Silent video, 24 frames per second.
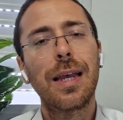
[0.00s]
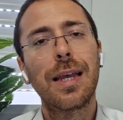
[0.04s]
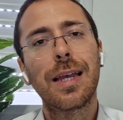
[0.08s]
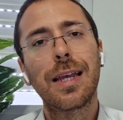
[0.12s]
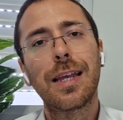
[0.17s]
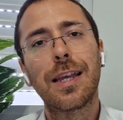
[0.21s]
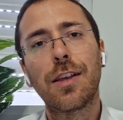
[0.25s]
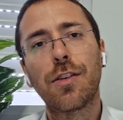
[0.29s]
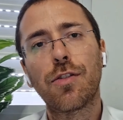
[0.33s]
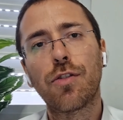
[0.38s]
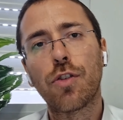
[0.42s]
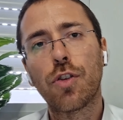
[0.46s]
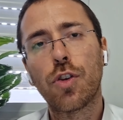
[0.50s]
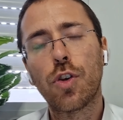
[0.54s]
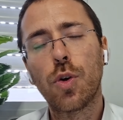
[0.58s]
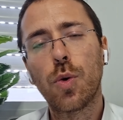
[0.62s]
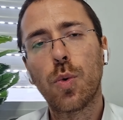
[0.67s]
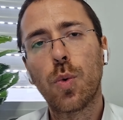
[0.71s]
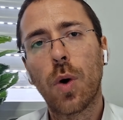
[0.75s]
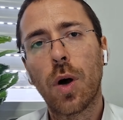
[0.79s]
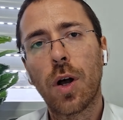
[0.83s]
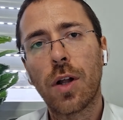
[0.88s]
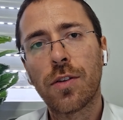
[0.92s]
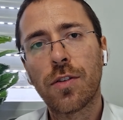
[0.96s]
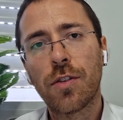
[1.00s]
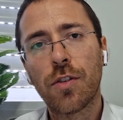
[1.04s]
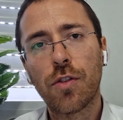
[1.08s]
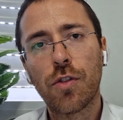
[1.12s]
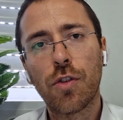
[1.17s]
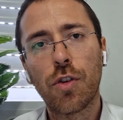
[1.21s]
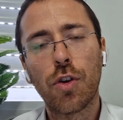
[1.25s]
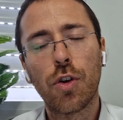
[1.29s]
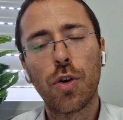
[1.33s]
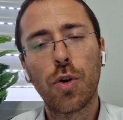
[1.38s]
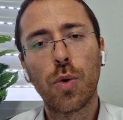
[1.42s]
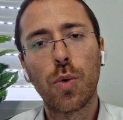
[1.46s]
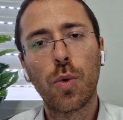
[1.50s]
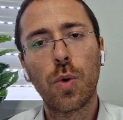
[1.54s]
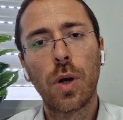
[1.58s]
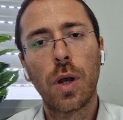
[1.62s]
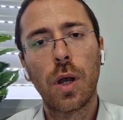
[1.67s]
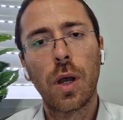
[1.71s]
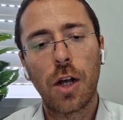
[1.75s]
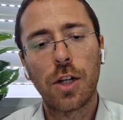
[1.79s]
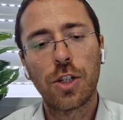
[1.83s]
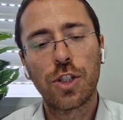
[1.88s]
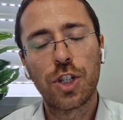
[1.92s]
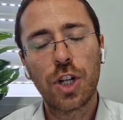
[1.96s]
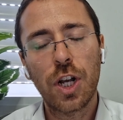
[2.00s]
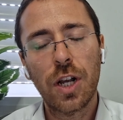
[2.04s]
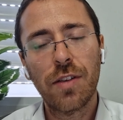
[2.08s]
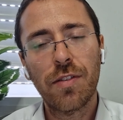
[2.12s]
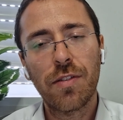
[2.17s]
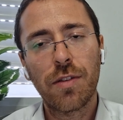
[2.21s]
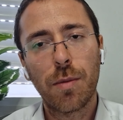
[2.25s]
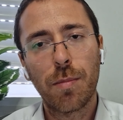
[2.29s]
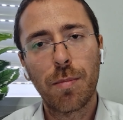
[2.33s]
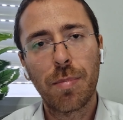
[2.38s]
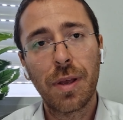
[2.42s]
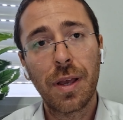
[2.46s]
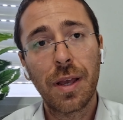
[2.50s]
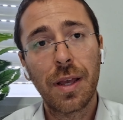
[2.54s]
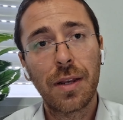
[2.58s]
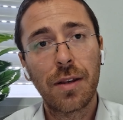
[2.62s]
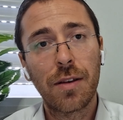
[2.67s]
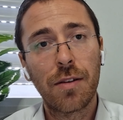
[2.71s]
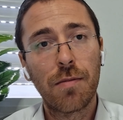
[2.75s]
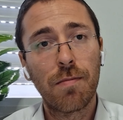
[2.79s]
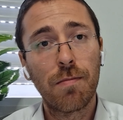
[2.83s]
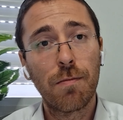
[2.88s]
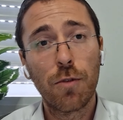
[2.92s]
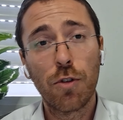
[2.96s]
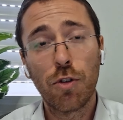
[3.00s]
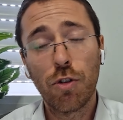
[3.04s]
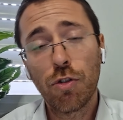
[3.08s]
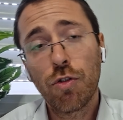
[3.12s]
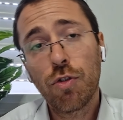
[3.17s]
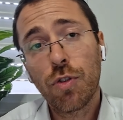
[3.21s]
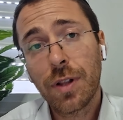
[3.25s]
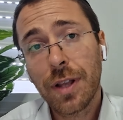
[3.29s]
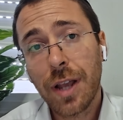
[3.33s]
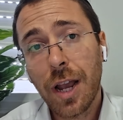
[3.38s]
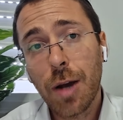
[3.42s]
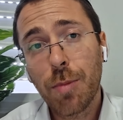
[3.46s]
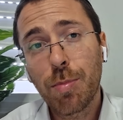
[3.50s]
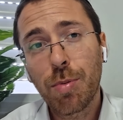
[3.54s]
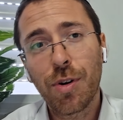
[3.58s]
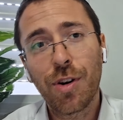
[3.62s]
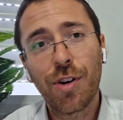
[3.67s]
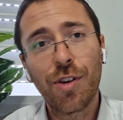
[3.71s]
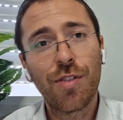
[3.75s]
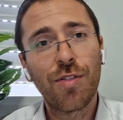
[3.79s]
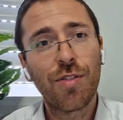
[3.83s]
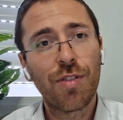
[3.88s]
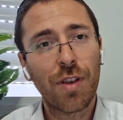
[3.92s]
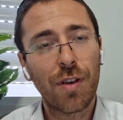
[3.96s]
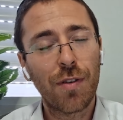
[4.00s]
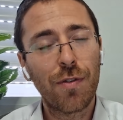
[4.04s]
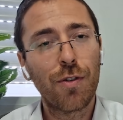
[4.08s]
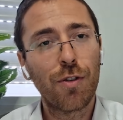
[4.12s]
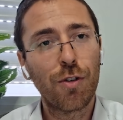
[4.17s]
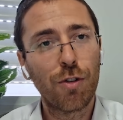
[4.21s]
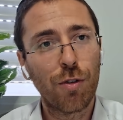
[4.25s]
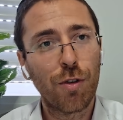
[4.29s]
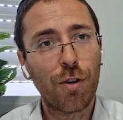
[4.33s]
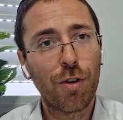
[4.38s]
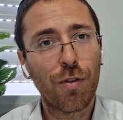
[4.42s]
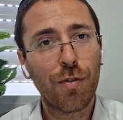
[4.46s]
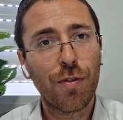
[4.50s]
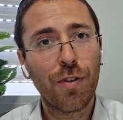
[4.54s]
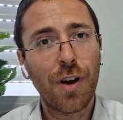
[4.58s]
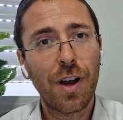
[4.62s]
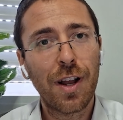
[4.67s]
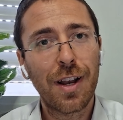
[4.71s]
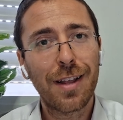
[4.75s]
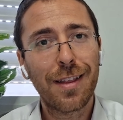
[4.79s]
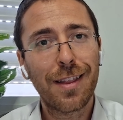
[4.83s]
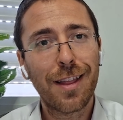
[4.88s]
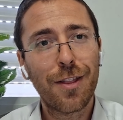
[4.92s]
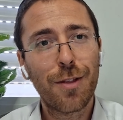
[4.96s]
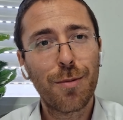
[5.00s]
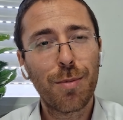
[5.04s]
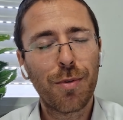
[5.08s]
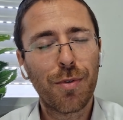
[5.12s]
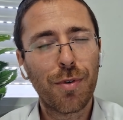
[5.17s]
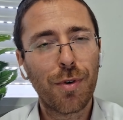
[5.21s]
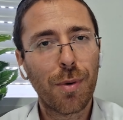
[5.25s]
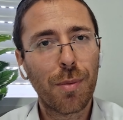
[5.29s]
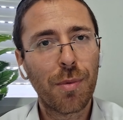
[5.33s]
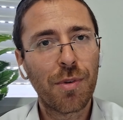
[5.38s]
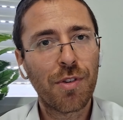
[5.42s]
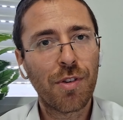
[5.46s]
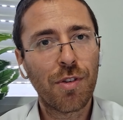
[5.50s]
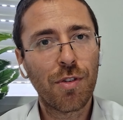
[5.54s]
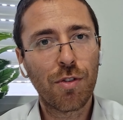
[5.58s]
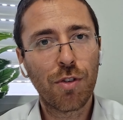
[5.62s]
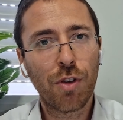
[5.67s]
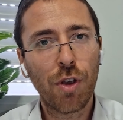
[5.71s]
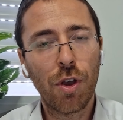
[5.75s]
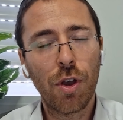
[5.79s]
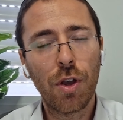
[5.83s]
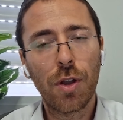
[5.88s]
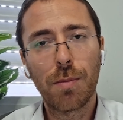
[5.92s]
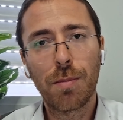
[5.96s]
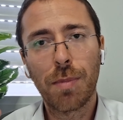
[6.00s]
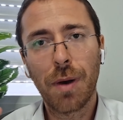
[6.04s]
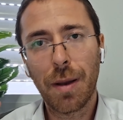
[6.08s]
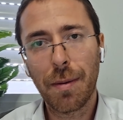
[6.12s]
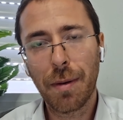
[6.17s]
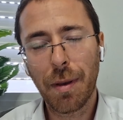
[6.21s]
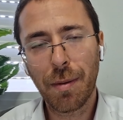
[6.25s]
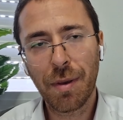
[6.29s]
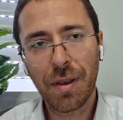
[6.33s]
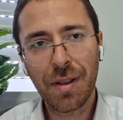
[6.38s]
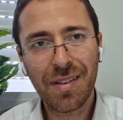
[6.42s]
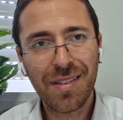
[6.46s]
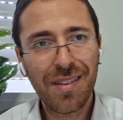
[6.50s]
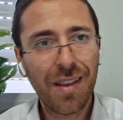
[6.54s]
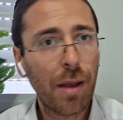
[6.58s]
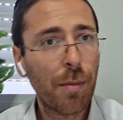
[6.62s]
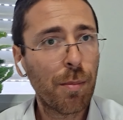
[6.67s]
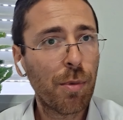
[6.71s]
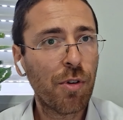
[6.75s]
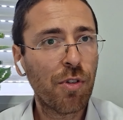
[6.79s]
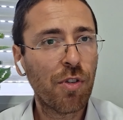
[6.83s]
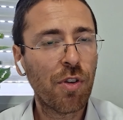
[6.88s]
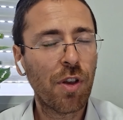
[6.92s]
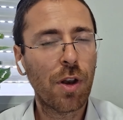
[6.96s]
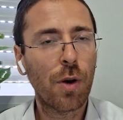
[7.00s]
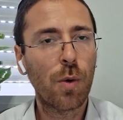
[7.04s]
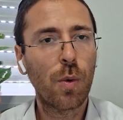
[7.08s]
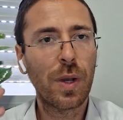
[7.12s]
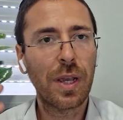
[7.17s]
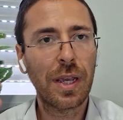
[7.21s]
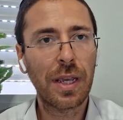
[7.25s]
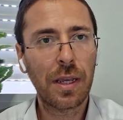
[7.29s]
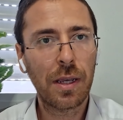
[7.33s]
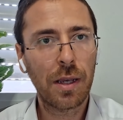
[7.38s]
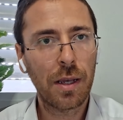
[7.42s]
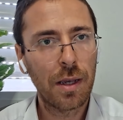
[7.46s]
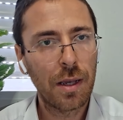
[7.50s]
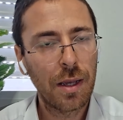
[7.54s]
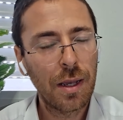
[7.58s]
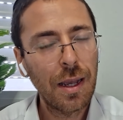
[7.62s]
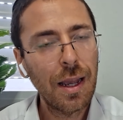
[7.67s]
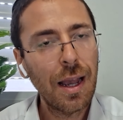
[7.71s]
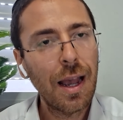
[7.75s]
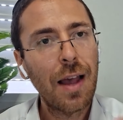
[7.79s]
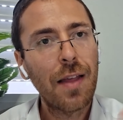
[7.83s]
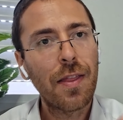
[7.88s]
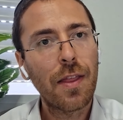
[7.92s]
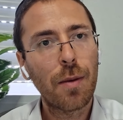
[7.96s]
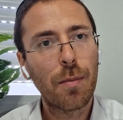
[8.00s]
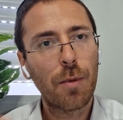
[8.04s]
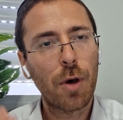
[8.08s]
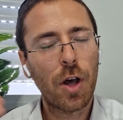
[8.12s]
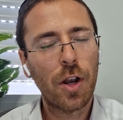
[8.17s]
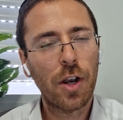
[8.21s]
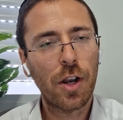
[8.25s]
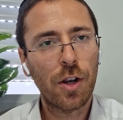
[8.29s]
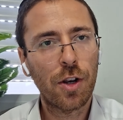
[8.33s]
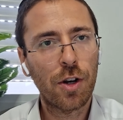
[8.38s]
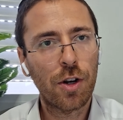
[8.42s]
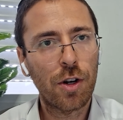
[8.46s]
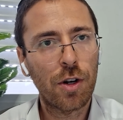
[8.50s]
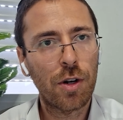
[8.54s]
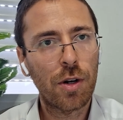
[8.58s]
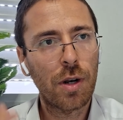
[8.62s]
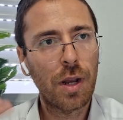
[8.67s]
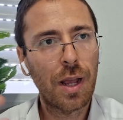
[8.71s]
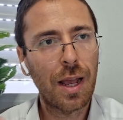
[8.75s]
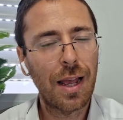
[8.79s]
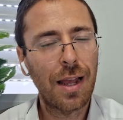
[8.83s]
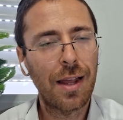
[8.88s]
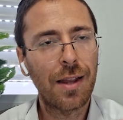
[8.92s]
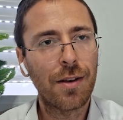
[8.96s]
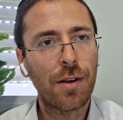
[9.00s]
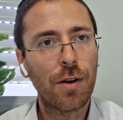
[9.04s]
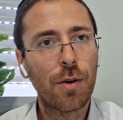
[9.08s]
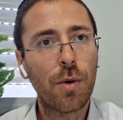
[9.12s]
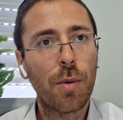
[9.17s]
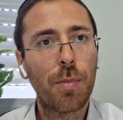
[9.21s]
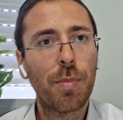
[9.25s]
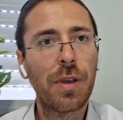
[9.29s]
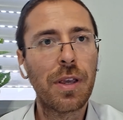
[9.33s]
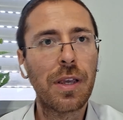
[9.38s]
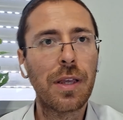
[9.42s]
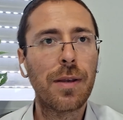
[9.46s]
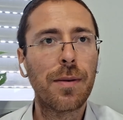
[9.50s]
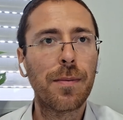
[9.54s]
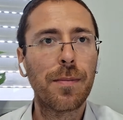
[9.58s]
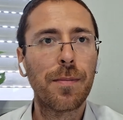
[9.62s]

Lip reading: is you want to adjust the bid usually upwards if you are finding that the performance is good by maybe 10% a week, and then monitor and repeat.